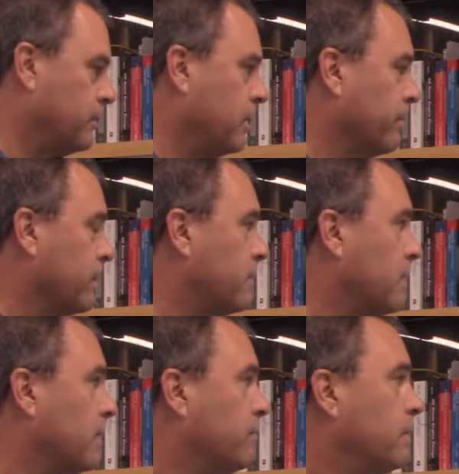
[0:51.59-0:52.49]
some of this
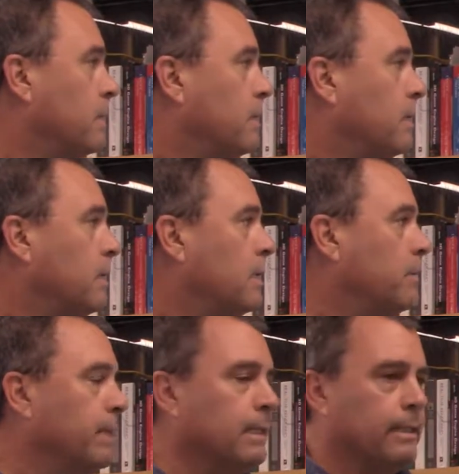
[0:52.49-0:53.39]
stuff,
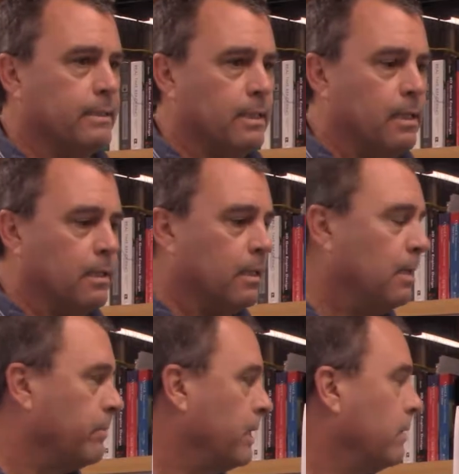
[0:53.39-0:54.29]
mainly
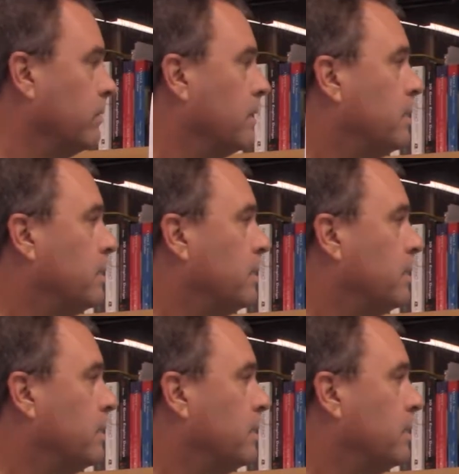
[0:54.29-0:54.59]
telecom though,